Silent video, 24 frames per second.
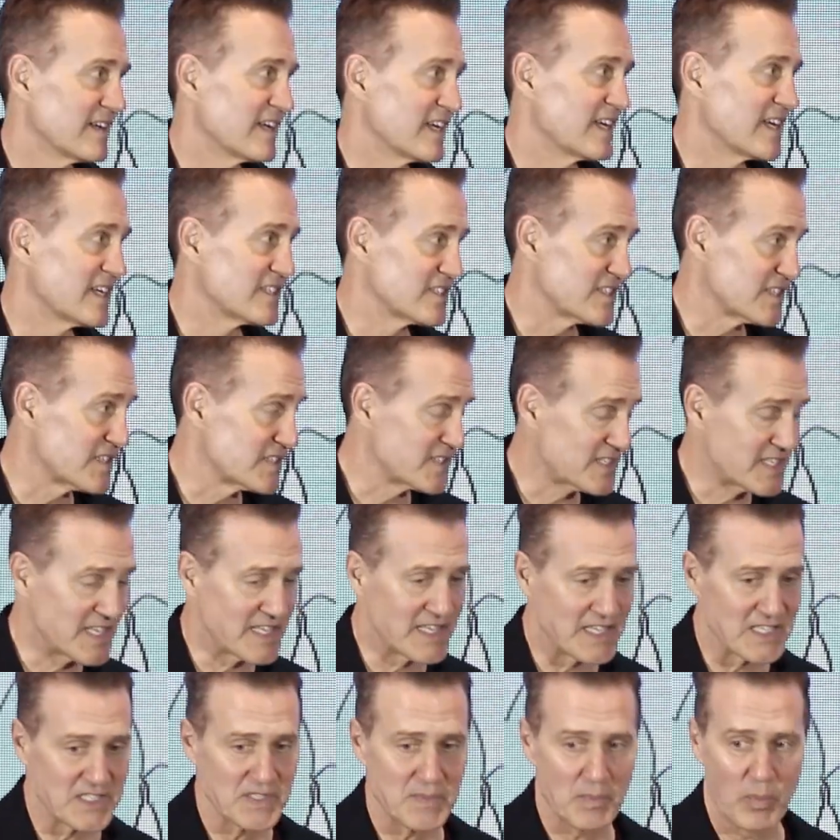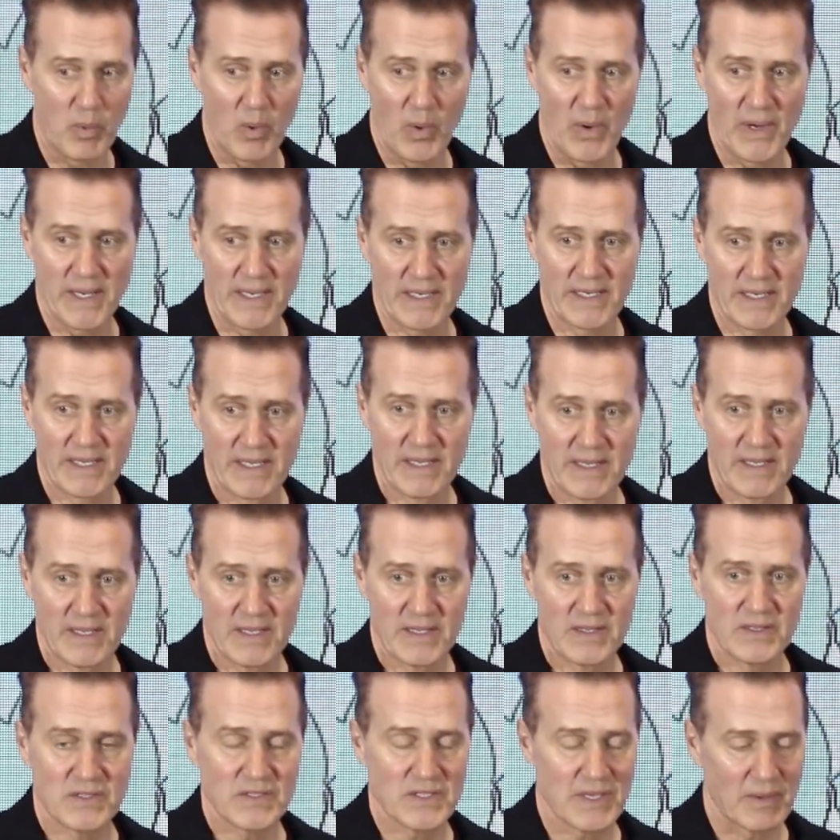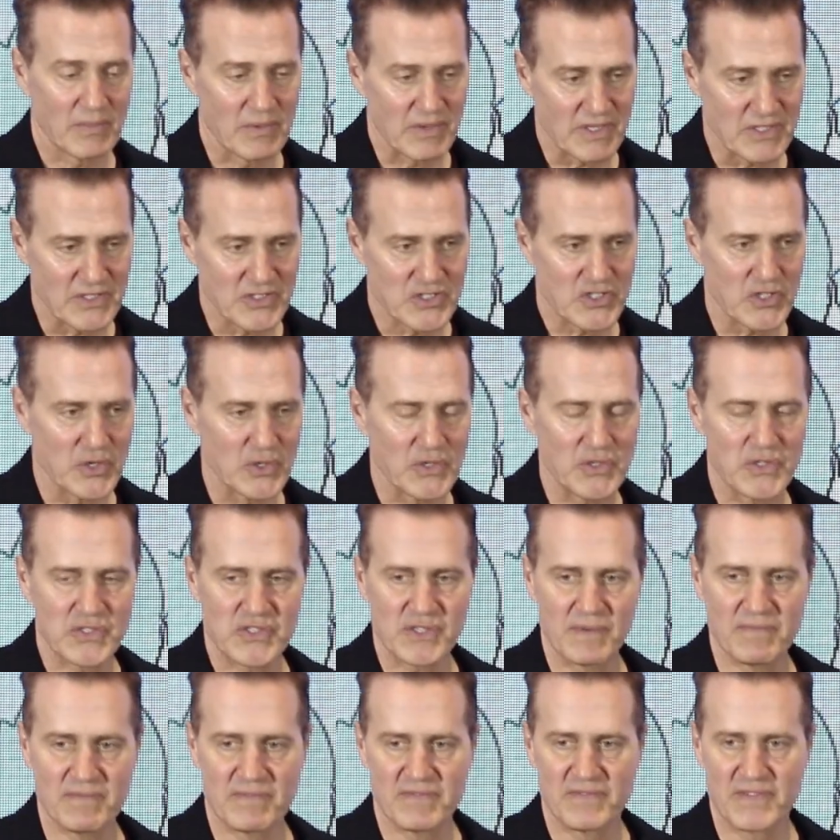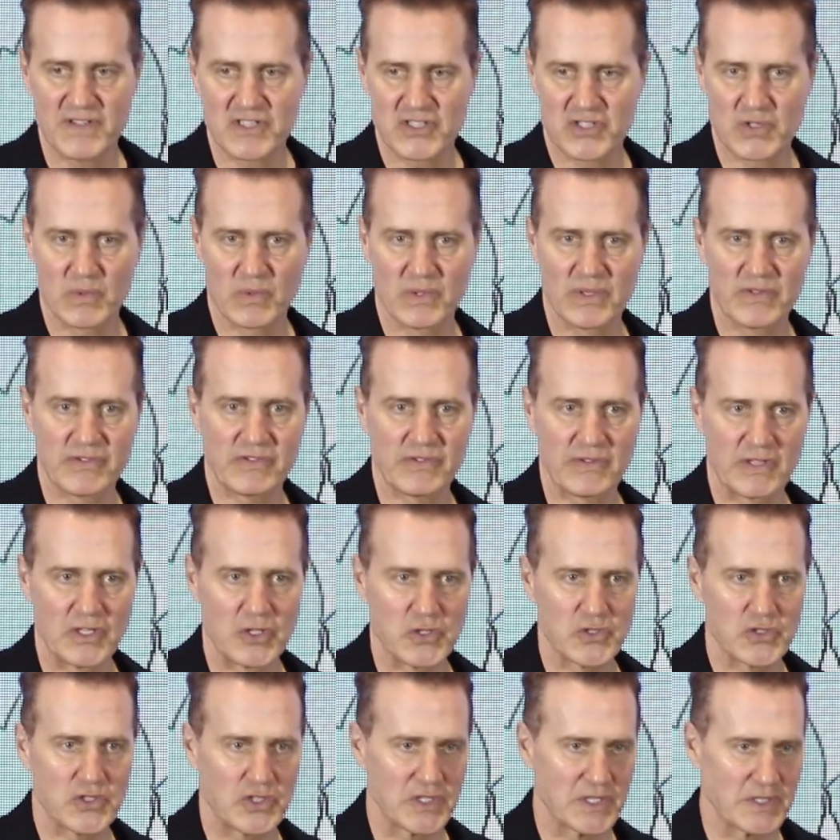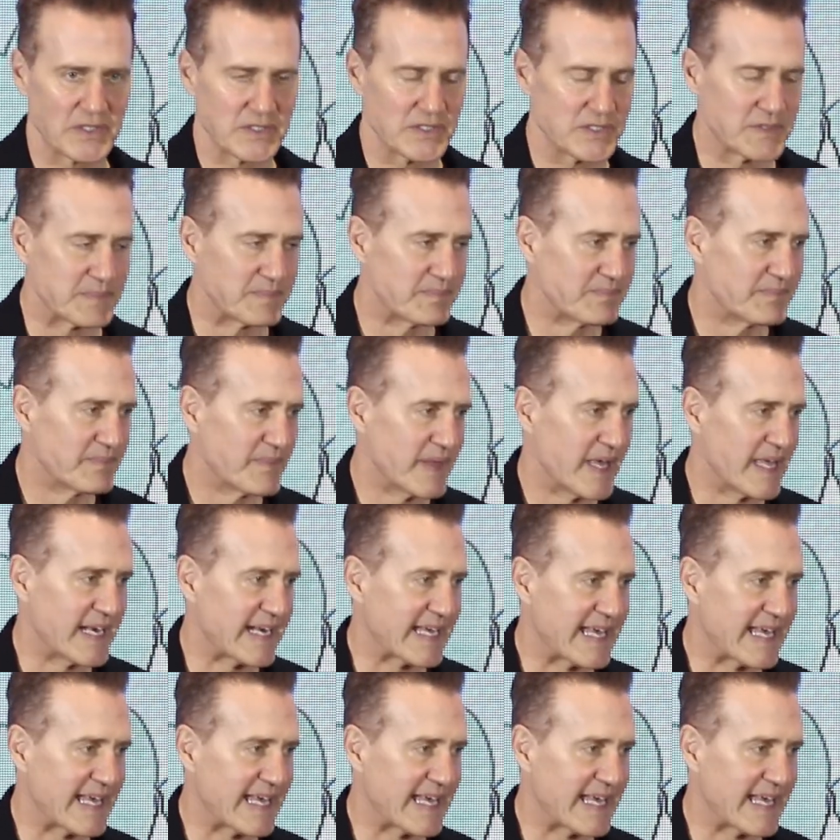gets us to this point. So we're going to show you some visual solutions and